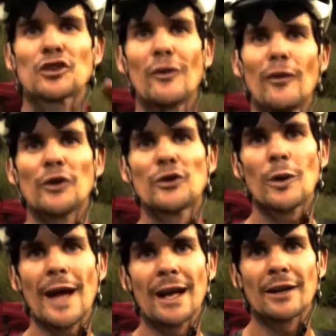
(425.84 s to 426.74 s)
just converted to
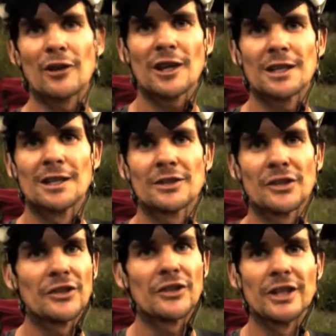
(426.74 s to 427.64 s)
organic, right?
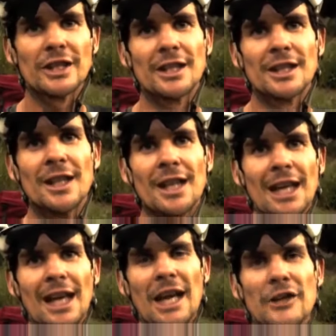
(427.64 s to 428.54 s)
Just this year.
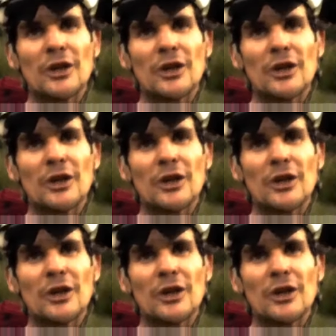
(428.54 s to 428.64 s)
And he's